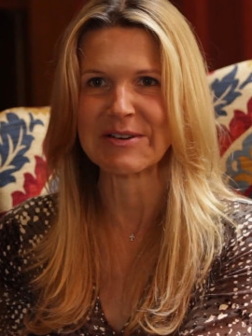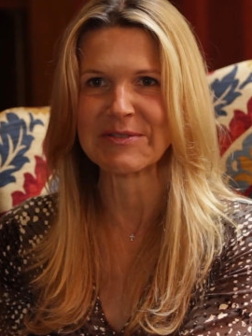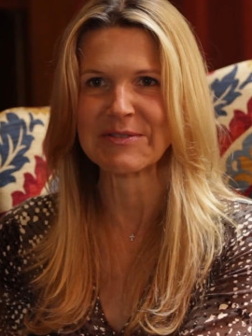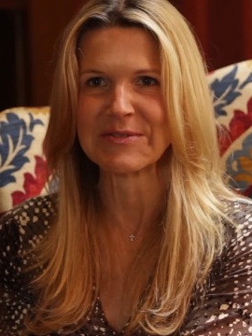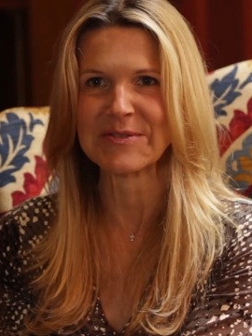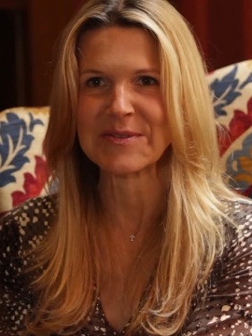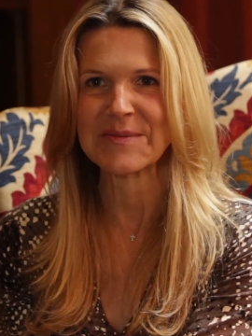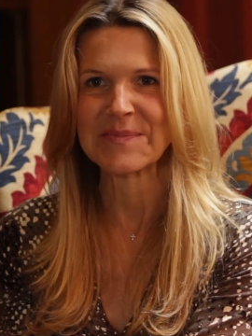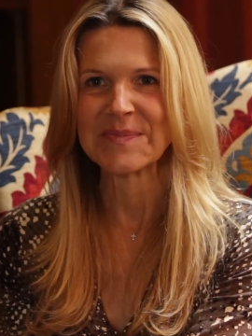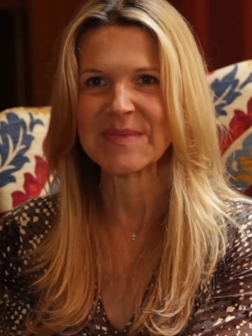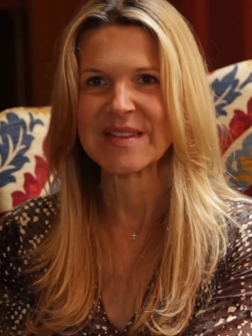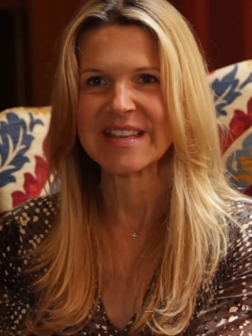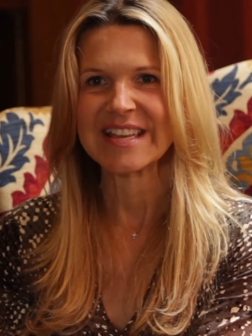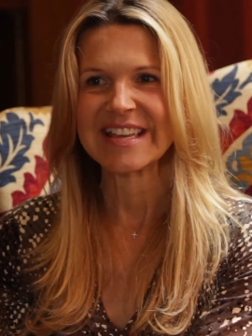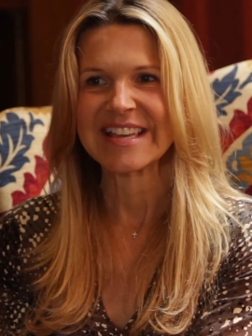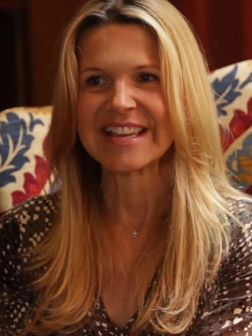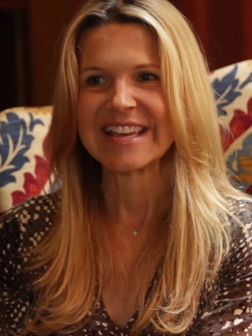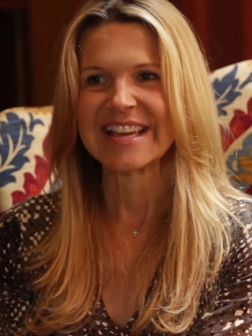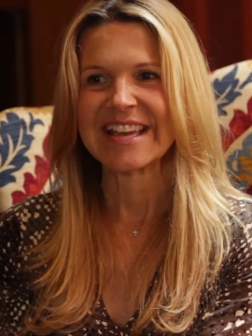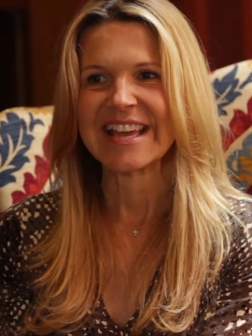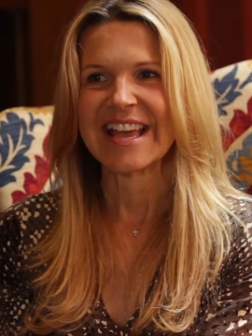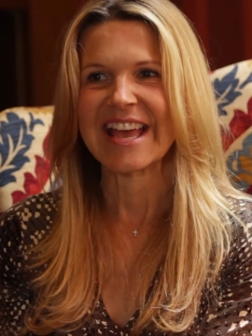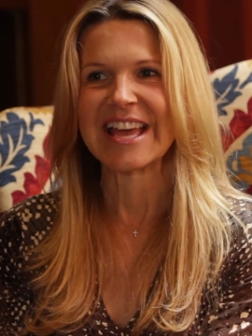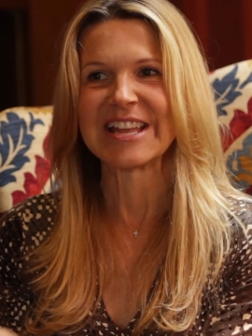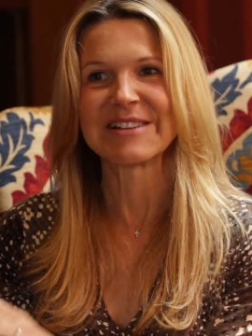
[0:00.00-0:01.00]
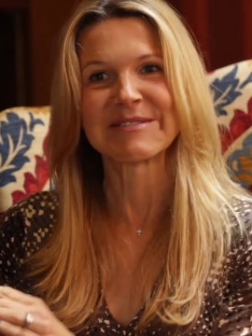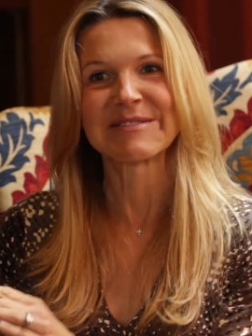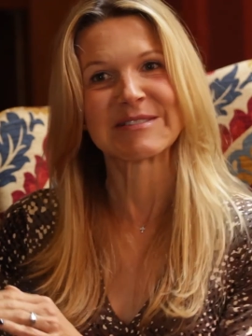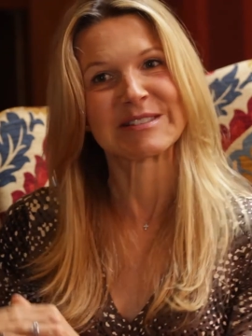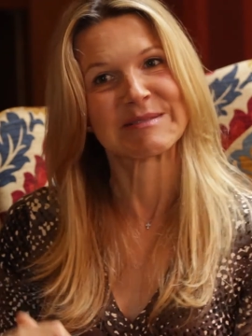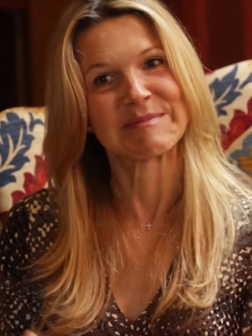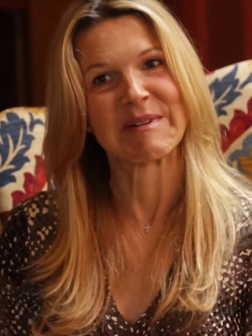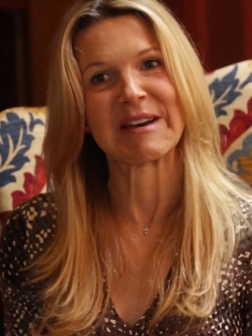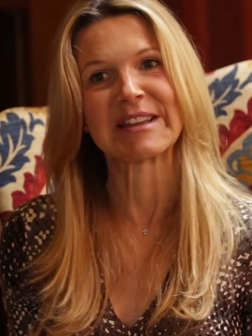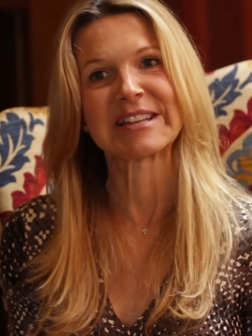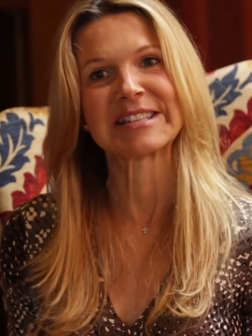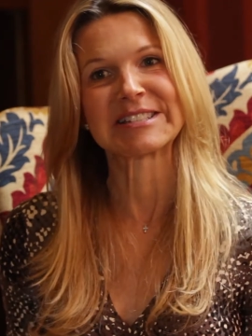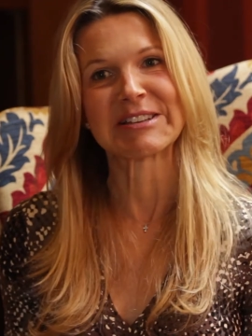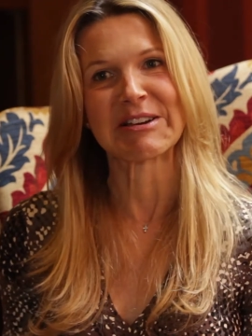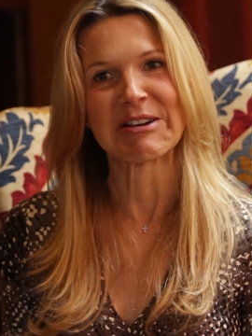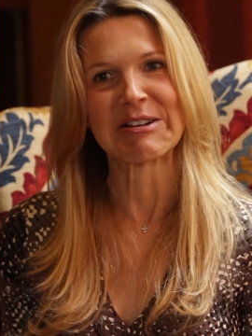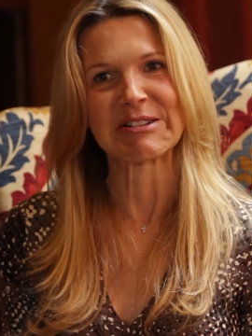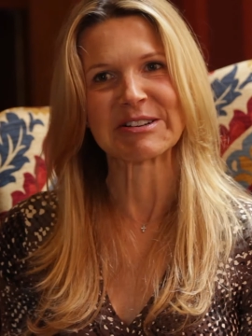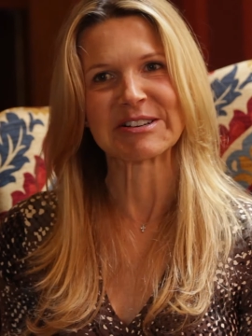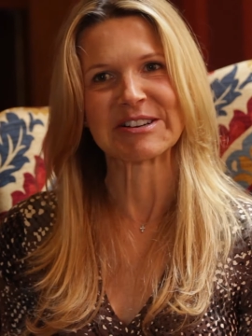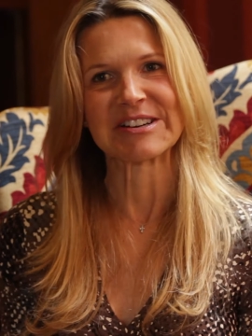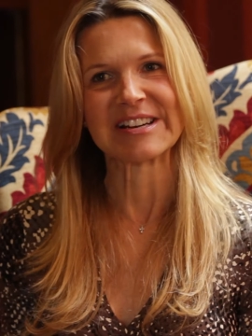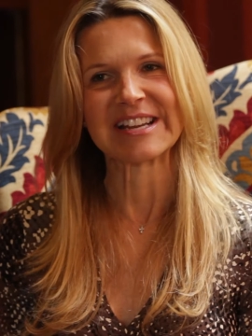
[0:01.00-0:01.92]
And it was about $1.